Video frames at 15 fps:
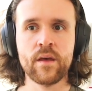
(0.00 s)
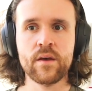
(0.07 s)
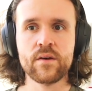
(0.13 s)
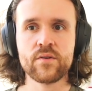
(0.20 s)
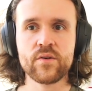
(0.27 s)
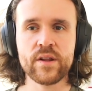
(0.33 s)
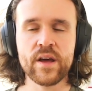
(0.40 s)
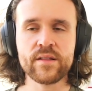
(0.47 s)

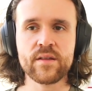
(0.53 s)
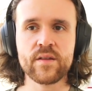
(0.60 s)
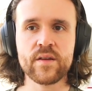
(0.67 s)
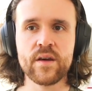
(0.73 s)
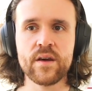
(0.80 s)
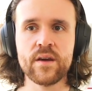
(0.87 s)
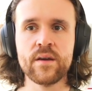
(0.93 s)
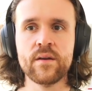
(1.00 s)
So let's
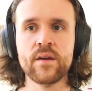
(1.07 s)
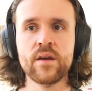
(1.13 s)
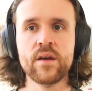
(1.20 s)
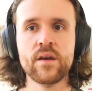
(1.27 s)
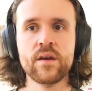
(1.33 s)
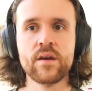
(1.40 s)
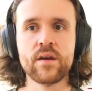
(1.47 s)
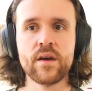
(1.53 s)
say,
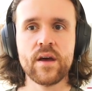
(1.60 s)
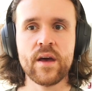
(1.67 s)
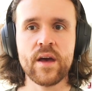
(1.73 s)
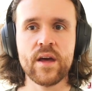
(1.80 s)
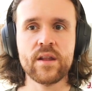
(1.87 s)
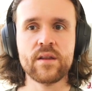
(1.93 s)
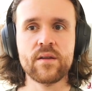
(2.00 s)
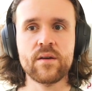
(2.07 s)

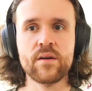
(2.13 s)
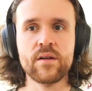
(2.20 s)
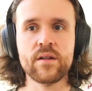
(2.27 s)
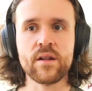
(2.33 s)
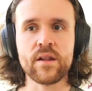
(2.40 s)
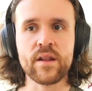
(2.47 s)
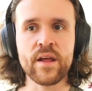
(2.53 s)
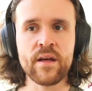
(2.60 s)
and
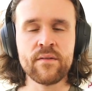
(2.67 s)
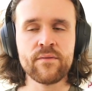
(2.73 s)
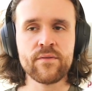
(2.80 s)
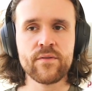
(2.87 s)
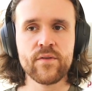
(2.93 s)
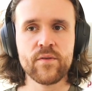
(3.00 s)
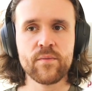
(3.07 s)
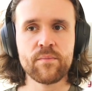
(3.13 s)

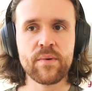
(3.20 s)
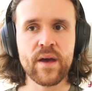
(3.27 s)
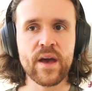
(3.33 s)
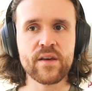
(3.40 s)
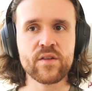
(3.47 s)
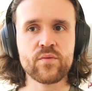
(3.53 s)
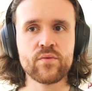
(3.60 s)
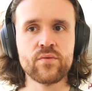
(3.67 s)
length
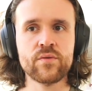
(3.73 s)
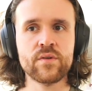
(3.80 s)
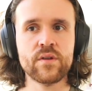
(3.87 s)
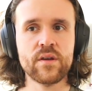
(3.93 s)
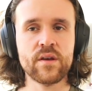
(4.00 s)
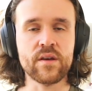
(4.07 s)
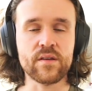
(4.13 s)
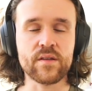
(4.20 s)
password
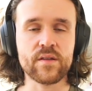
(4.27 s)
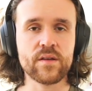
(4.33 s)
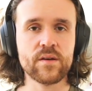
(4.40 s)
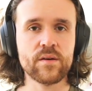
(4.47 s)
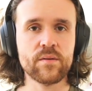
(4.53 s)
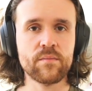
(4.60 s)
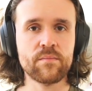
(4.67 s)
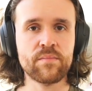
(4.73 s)
is
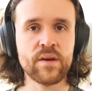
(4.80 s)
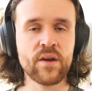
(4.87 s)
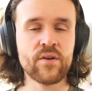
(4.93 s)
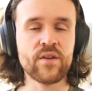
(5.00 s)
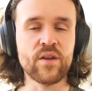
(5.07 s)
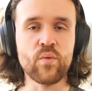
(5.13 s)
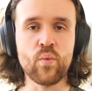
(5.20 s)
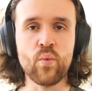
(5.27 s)
bigger
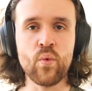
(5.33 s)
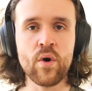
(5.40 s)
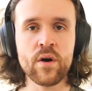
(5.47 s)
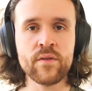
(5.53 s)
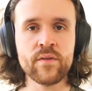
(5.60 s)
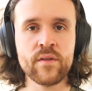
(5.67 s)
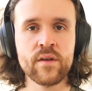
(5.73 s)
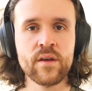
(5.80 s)
than
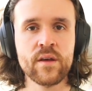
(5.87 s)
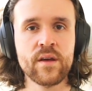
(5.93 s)
1.